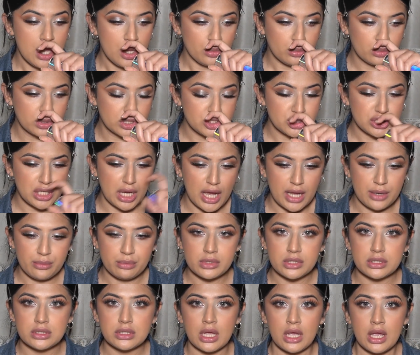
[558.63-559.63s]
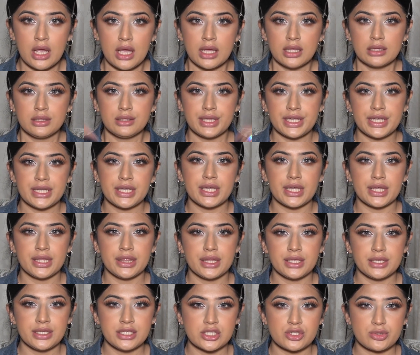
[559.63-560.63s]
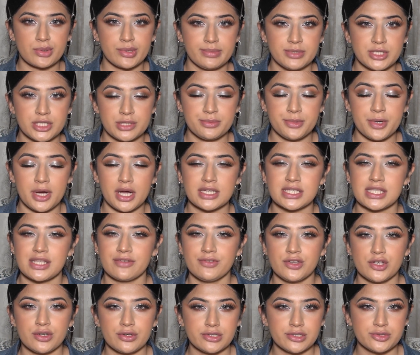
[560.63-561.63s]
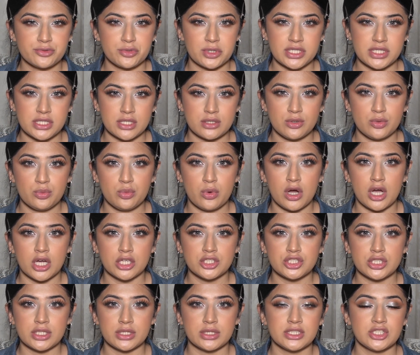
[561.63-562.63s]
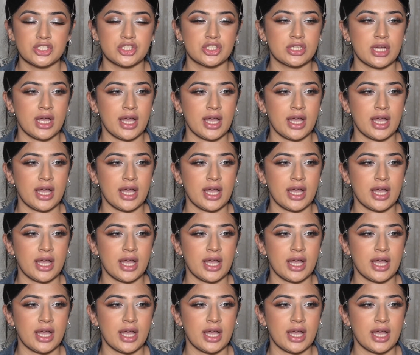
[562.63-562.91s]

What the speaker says: which I will link in the description box if you're interested to watch it.